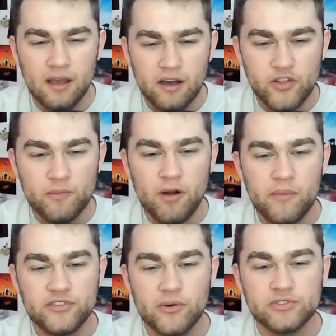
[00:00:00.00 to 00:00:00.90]
I think the problem with
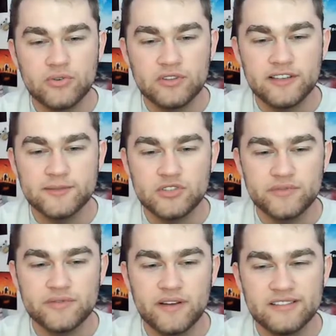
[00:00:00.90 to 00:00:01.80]
Star Wars Only is most of
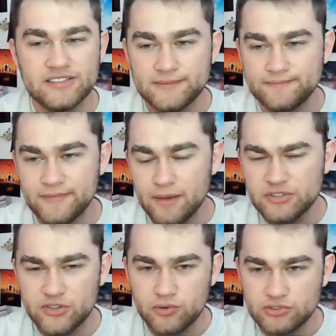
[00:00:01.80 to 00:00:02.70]
his fans. I'm a
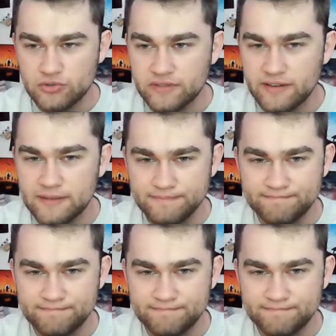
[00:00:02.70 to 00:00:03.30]
Star Wars Only fan.